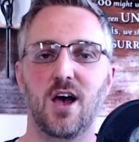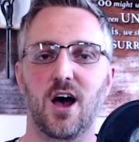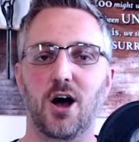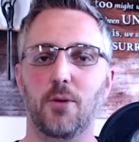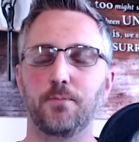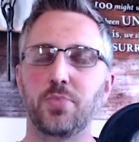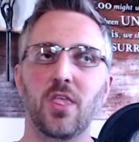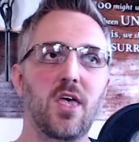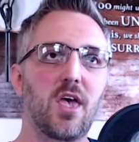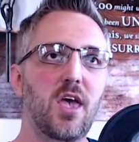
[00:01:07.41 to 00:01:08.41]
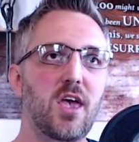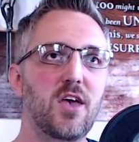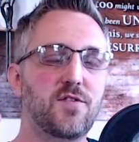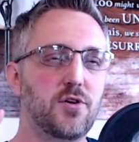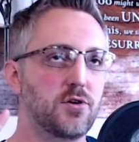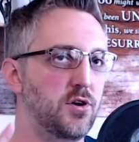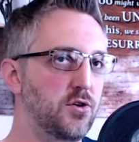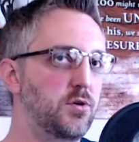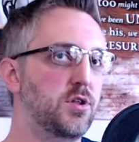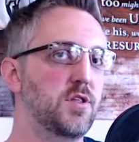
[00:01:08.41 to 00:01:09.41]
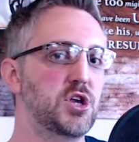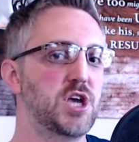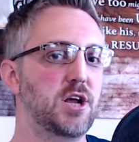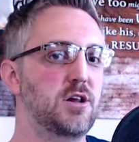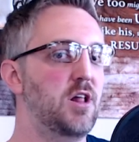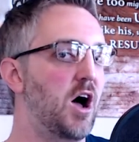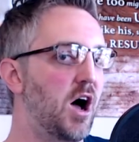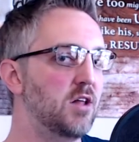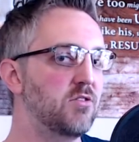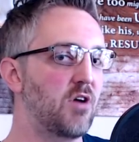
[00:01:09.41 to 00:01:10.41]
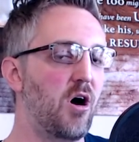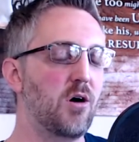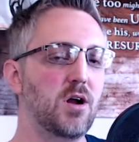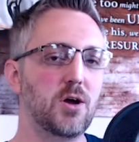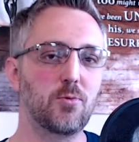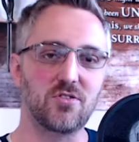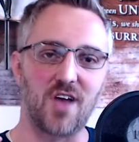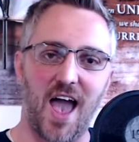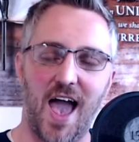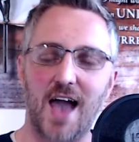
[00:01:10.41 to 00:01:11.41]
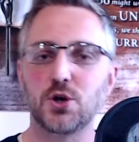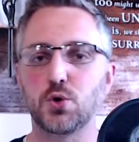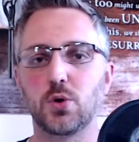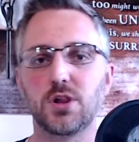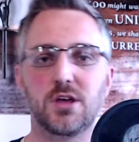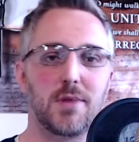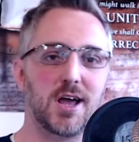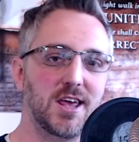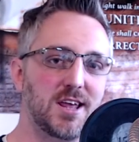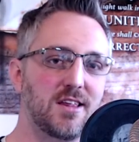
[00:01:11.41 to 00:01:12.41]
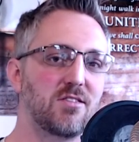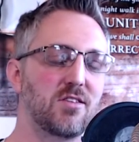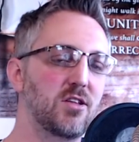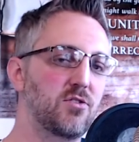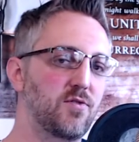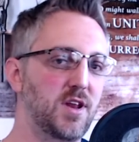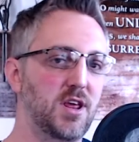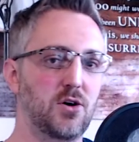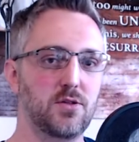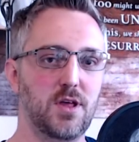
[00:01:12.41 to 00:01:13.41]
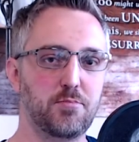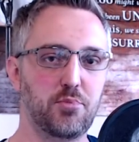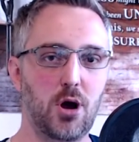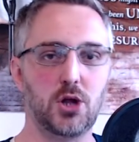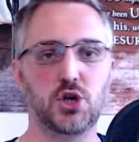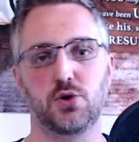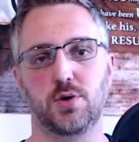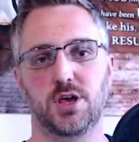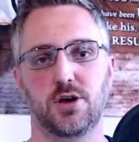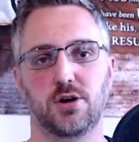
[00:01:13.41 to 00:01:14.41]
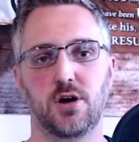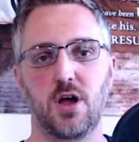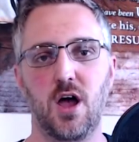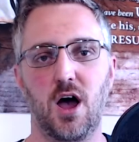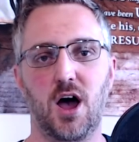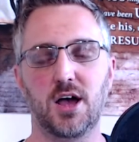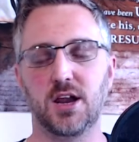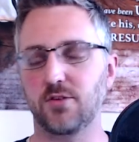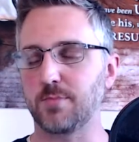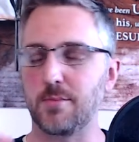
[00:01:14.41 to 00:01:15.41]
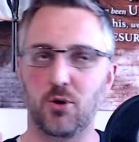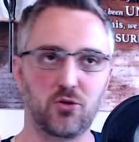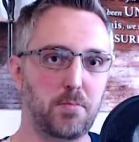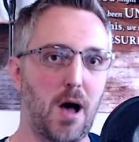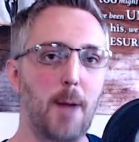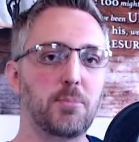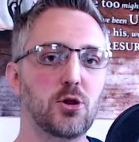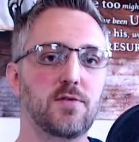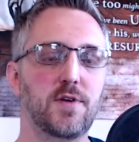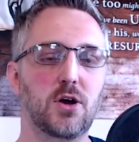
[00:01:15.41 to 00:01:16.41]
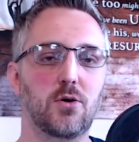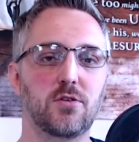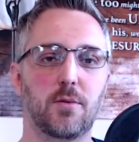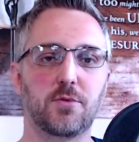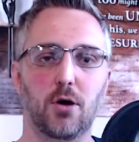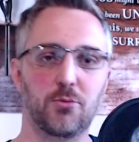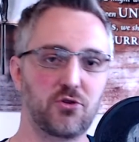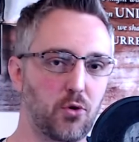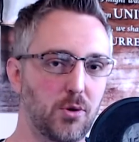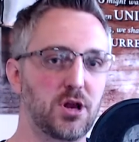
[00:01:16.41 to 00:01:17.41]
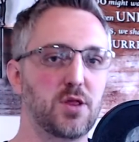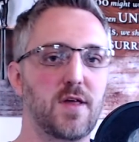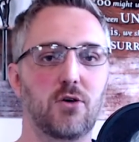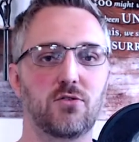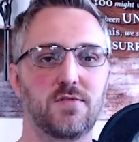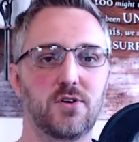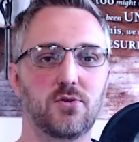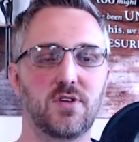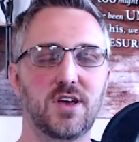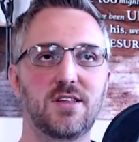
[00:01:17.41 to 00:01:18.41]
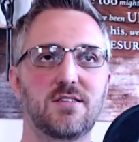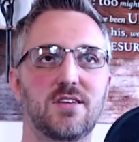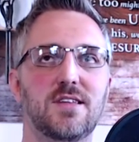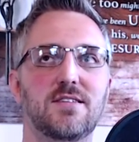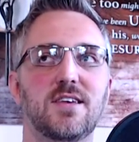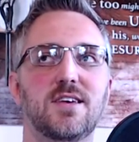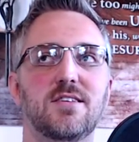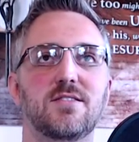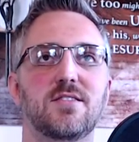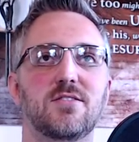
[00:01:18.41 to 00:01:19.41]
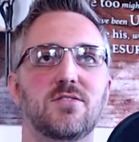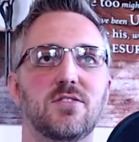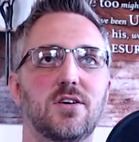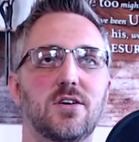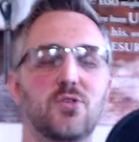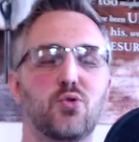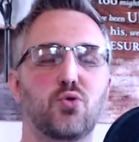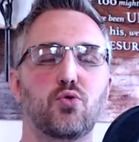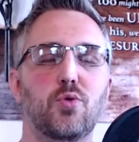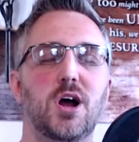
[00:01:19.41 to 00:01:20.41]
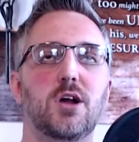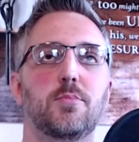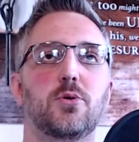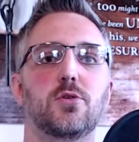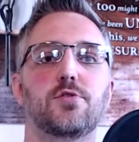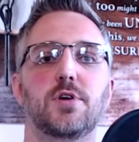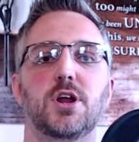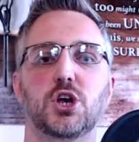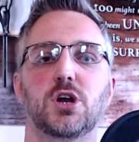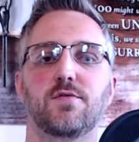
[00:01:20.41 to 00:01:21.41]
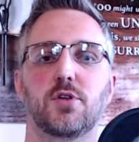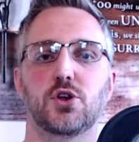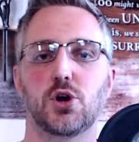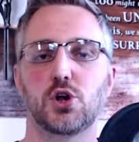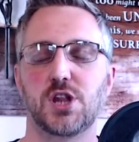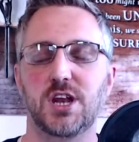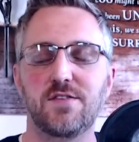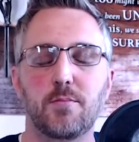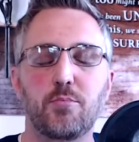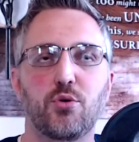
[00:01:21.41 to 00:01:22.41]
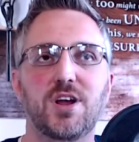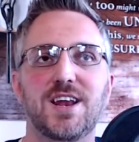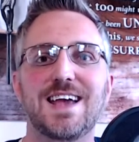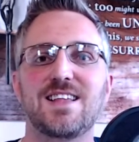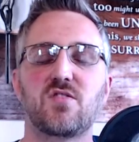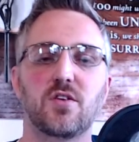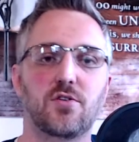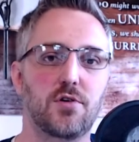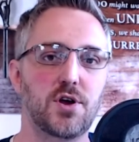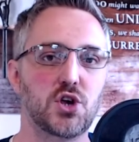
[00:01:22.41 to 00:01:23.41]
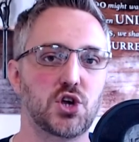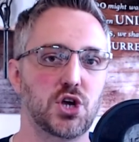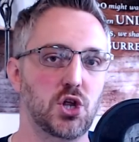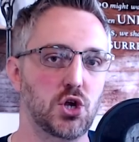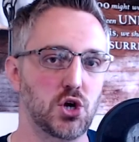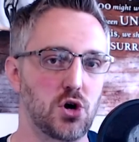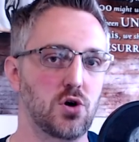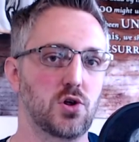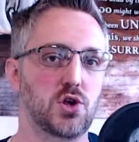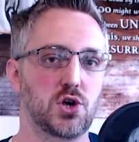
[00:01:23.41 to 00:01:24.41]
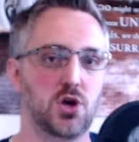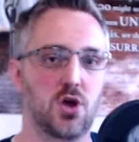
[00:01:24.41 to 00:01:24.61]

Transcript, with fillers: Um, if you're new to the channel, odds are it was actually my incense video that brought you here. Uh, it is my most popular video. It's up to almost twenty thousand views. Incense is this incredible tradition of the church that even predates the Christian church.